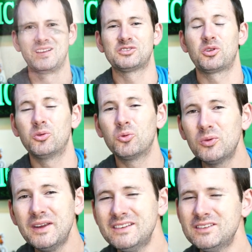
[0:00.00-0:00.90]
So the
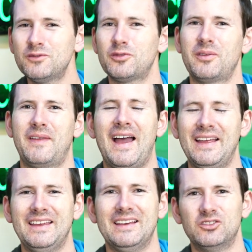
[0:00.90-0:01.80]
reason for
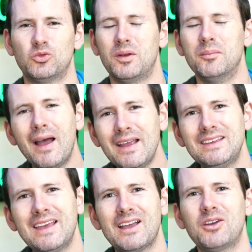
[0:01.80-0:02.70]
that is when my
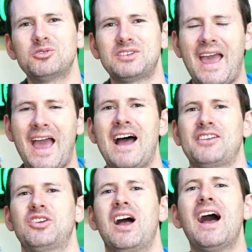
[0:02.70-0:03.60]
geckos
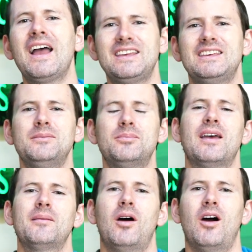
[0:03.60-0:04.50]
hatch, I keep
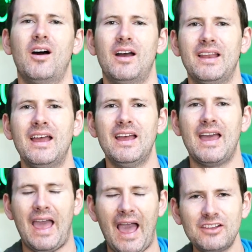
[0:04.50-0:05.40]
them on
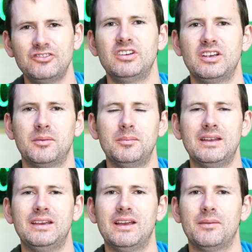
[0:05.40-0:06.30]
hatching
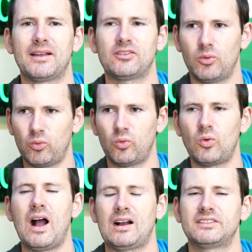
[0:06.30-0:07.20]
medium that's
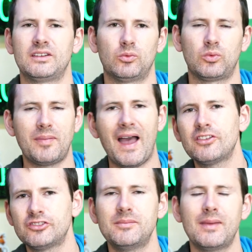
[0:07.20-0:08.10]
rocks.
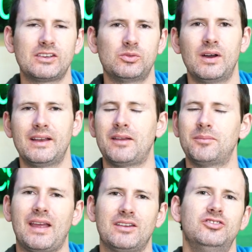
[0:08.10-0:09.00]
Rapashi makes one and
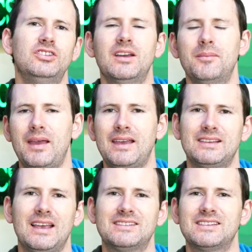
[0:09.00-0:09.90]
Pangea
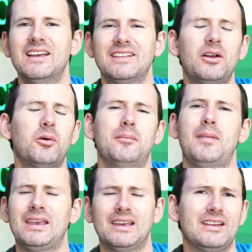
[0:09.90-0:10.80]
makes it. They don't
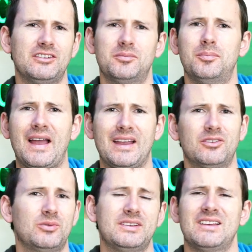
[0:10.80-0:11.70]
make it, they just buy it
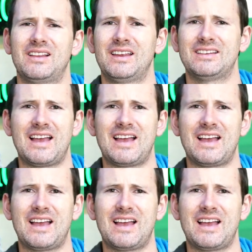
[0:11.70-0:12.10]
and resell it as